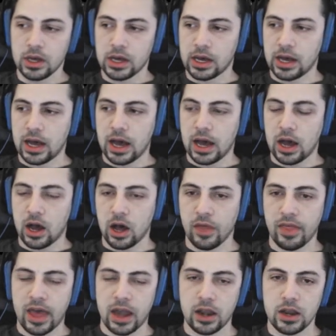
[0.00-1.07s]

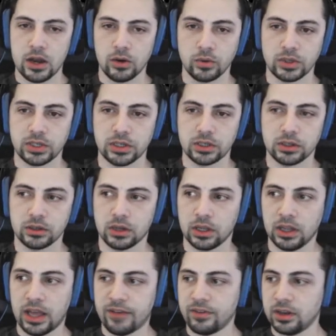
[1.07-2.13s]
On that note,
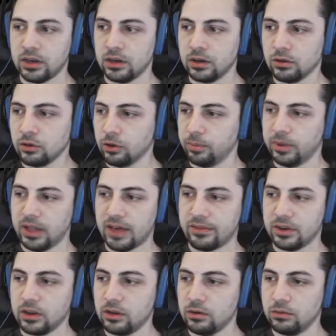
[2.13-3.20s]
Group
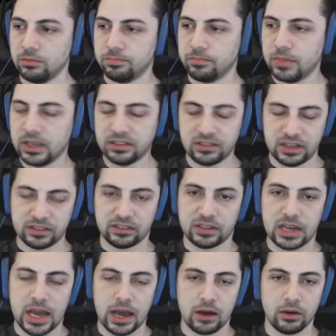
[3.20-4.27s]
11, you
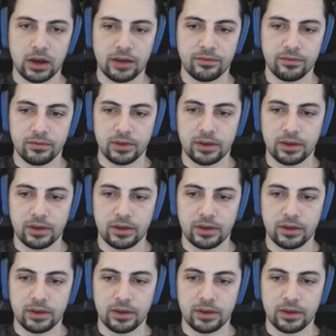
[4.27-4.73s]
exist now.